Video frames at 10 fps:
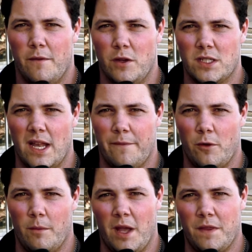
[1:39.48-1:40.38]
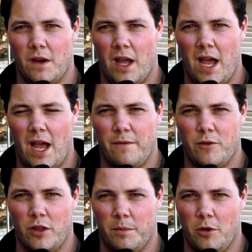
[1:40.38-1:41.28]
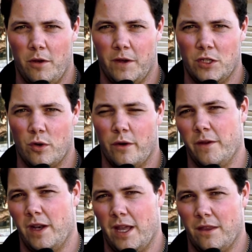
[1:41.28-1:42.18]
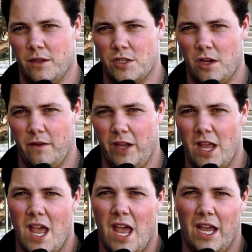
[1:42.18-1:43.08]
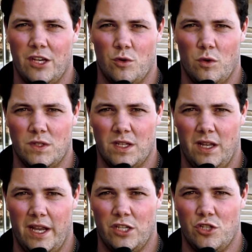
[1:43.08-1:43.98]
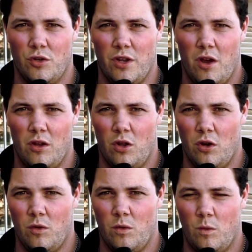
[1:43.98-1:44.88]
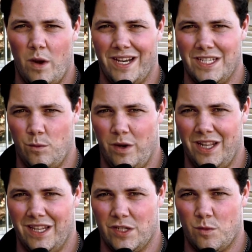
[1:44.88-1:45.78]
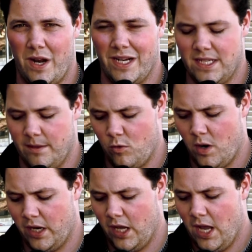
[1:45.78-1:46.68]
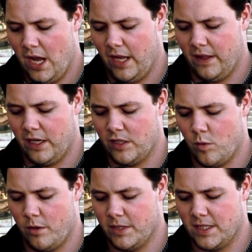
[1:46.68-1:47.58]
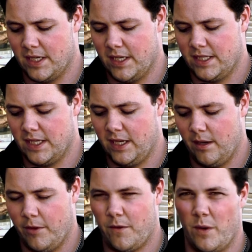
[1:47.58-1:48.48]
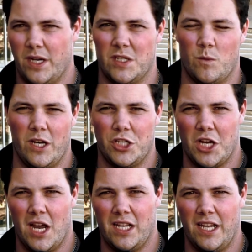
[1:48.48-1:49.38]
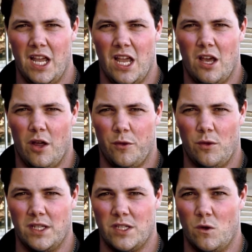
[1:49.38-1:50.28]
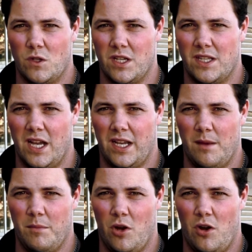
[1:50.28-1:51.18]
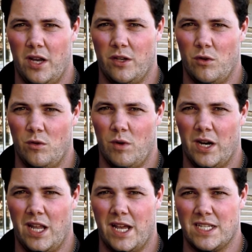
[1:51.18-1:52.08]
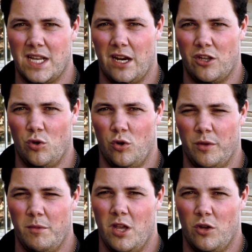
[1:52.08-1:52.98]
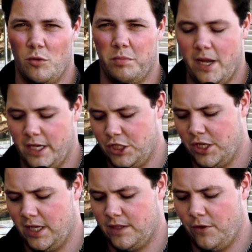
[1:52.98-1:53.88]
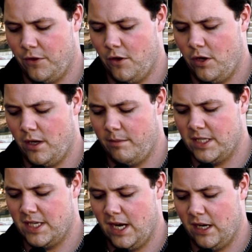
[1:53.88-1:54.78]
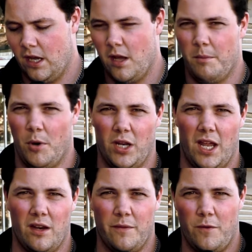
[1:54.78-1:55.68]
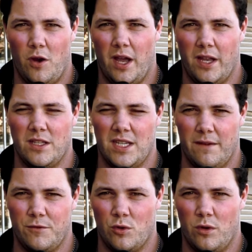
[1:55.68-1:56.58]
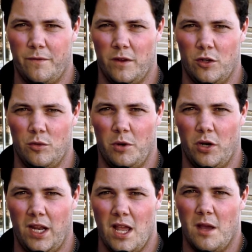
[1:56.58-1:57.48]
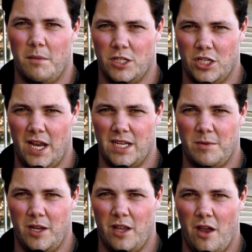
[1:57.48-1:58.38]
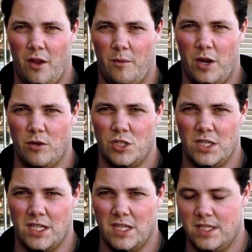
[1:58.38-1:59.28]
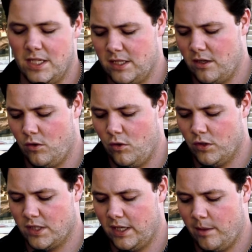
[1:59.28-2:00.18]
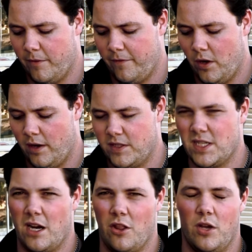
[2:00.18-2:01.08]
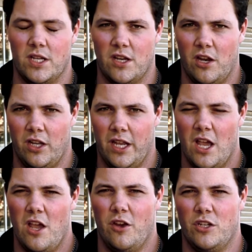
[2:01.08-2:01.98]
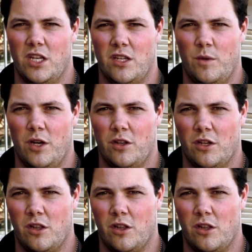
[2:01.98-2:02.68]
First up for a month and a half. Got the perfect draw for Nathan Turvey and drawn to lead. Should go a long way to winning this race. Number 1, and that is Robin CC. Number 3, Sweet Charlie. I thought this horse could duck in behind. Good run last start at Northam. Good place chance. For third, number 10, Bonnie Under Fire. Tough draw for little Bonnie, but she has been going well. She's a consistent horse. And number 5, Stunning Eyes Only, who's yet to win on the